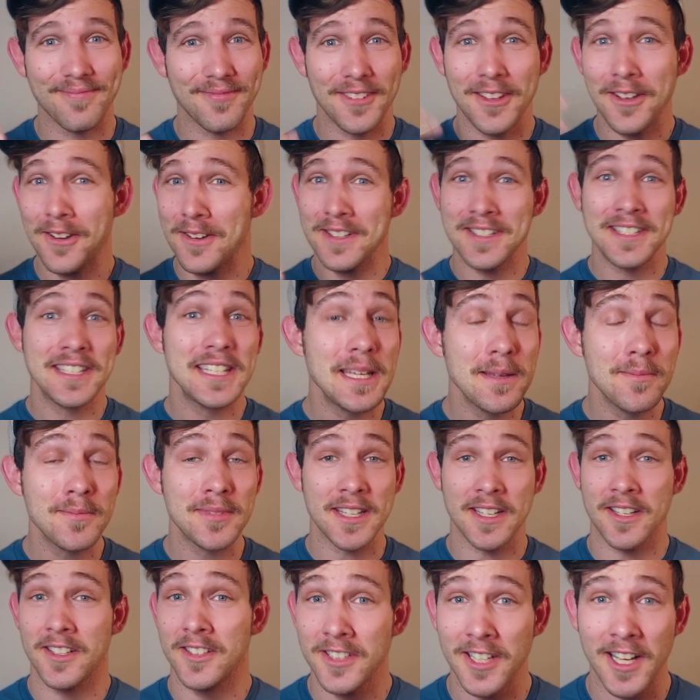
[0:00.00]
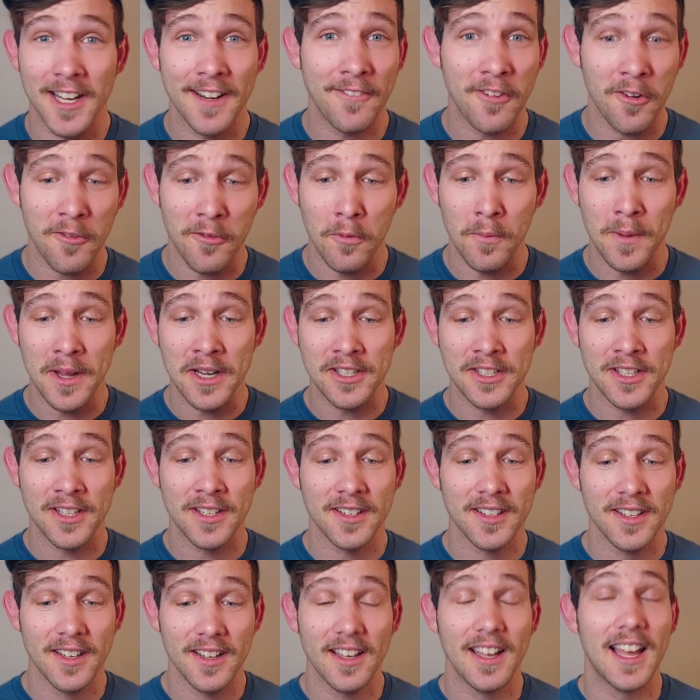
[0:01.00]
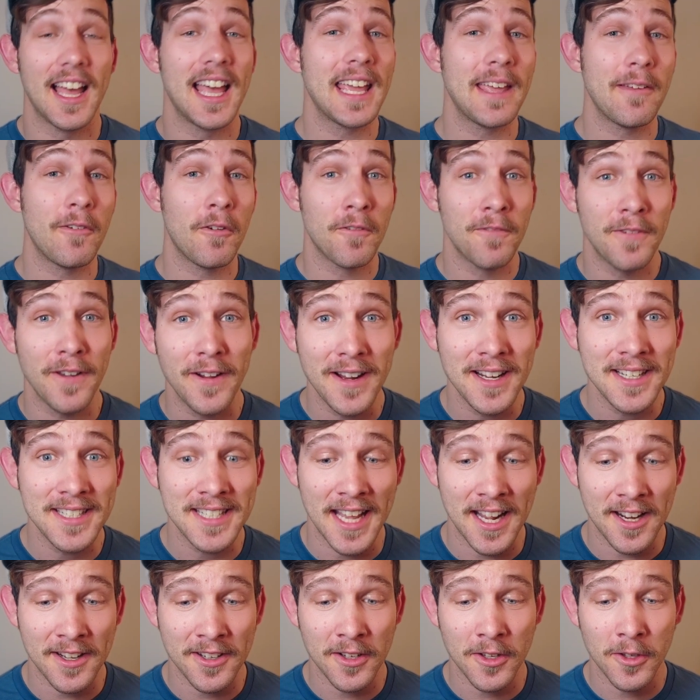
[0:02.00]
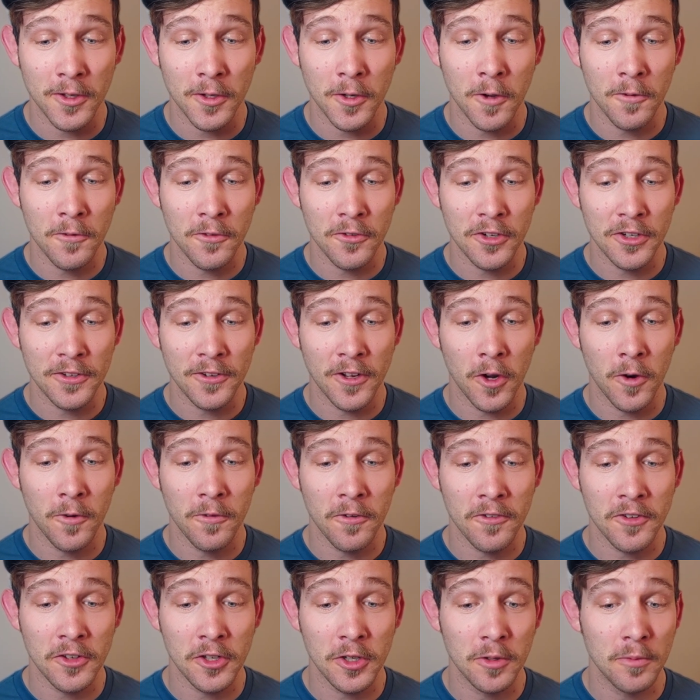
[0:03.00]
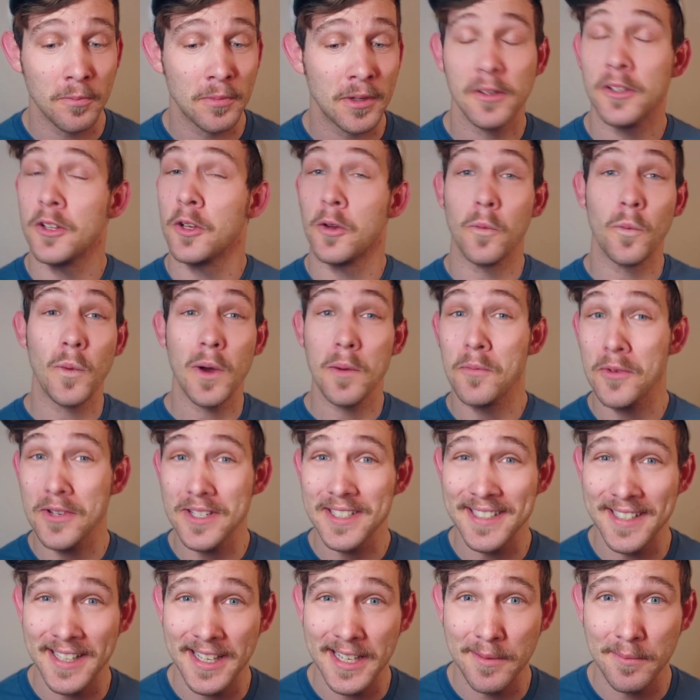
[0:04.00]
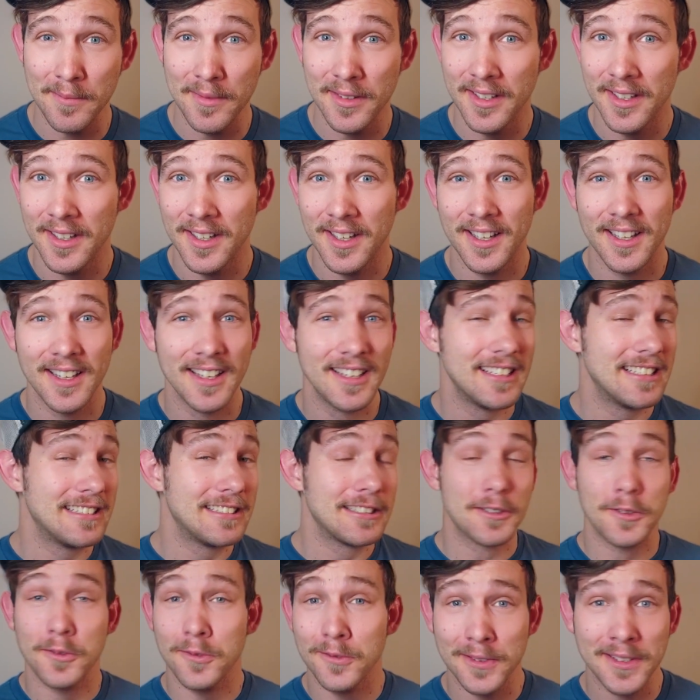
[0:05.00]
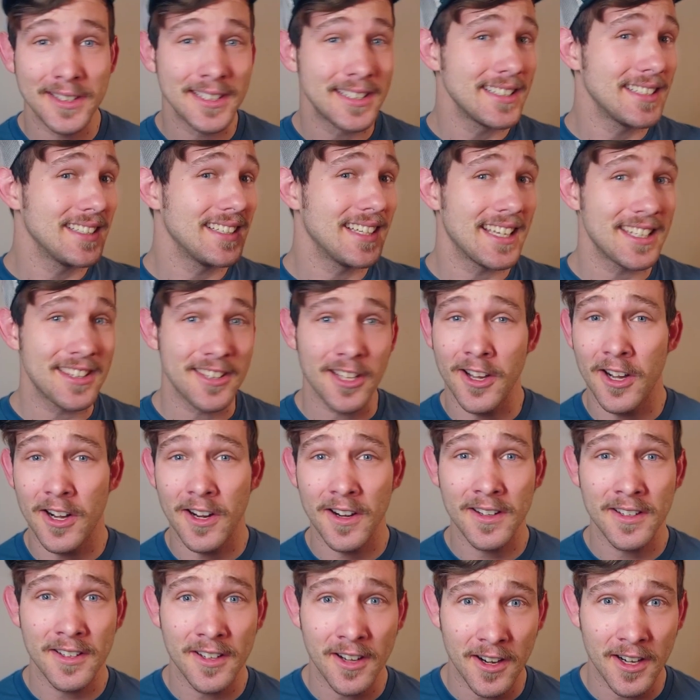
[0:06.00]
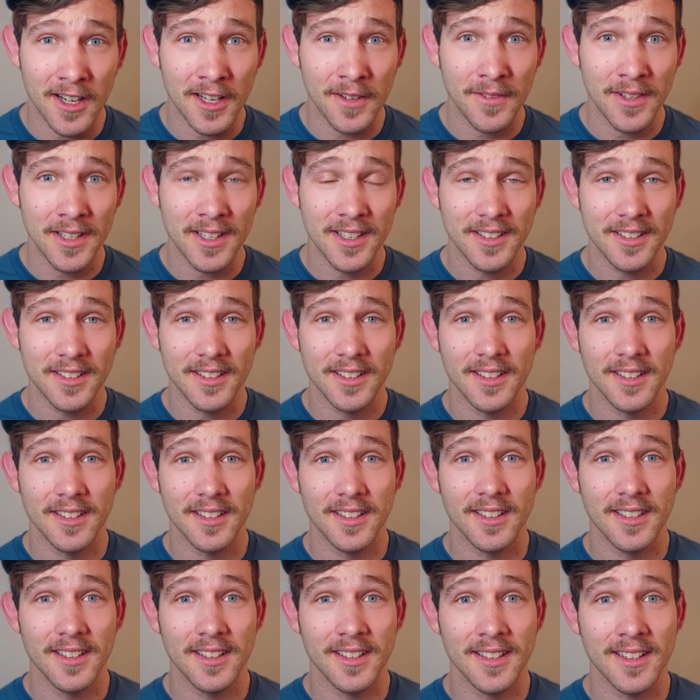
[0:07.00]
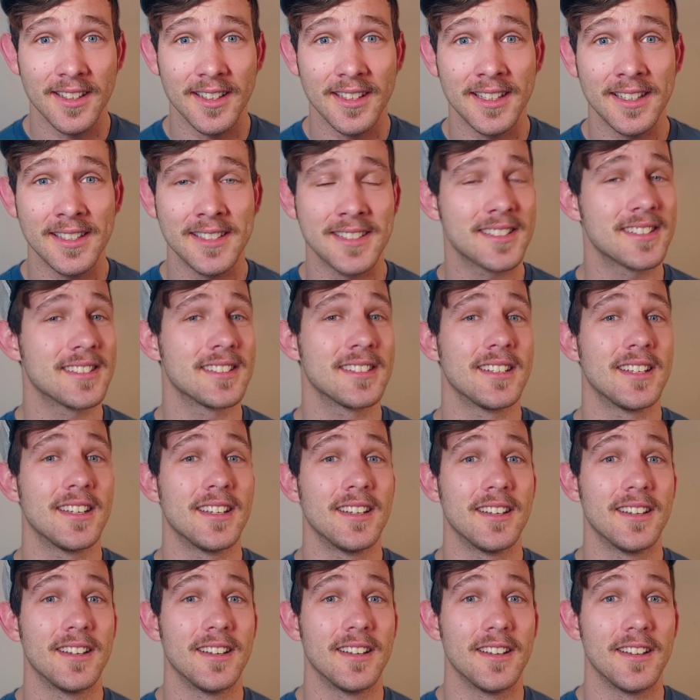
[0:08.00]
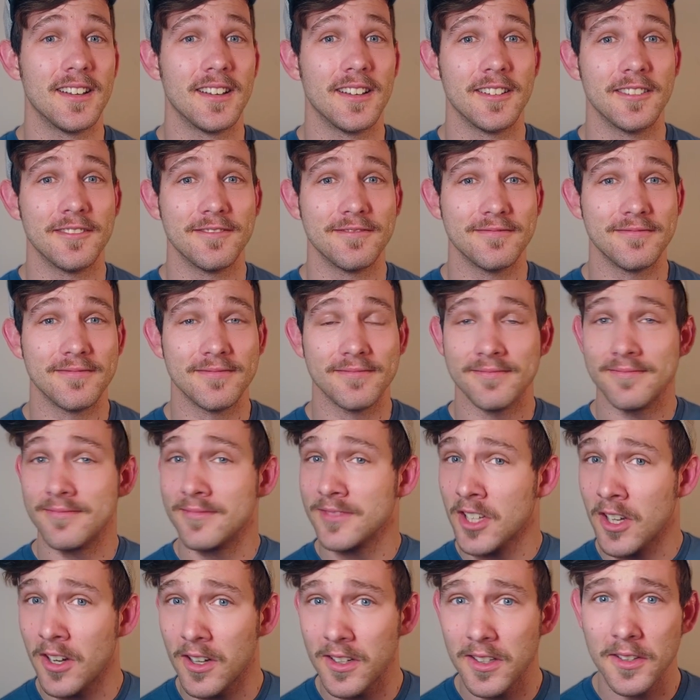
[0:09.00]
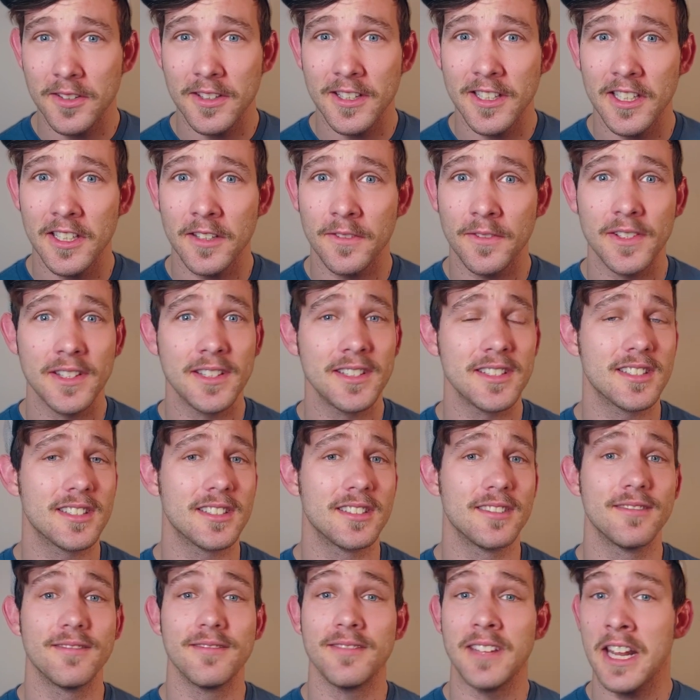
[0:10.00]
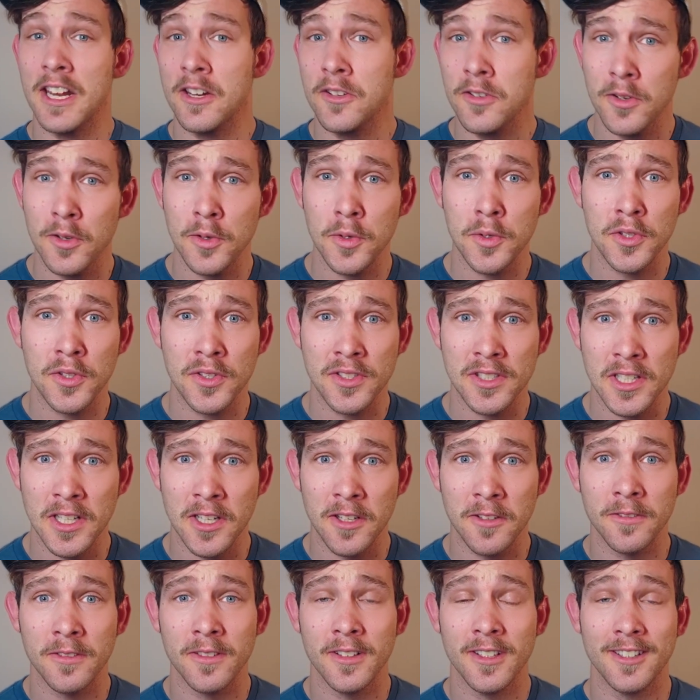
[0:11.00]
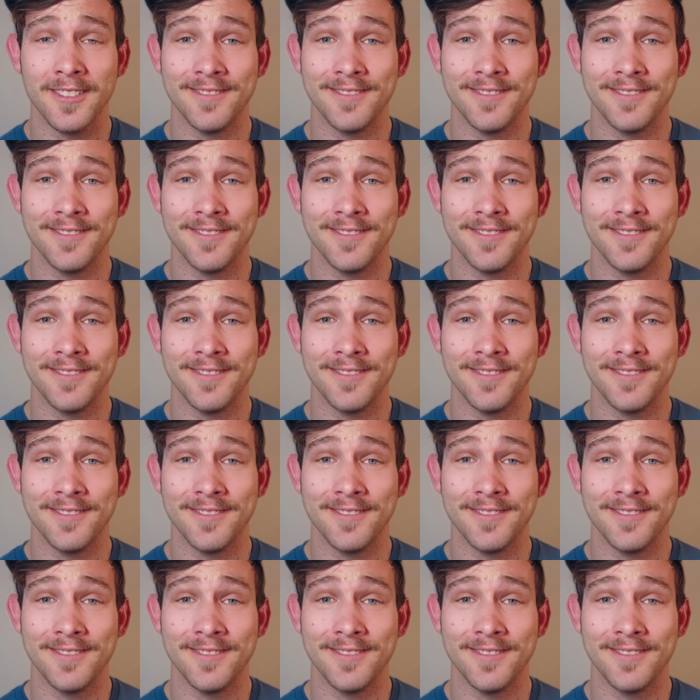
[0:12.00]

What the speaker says: It seems like a lot of information. I give a very technical overview, but one more time, really at the heart of it, it's call out the elephants, introduce yourself,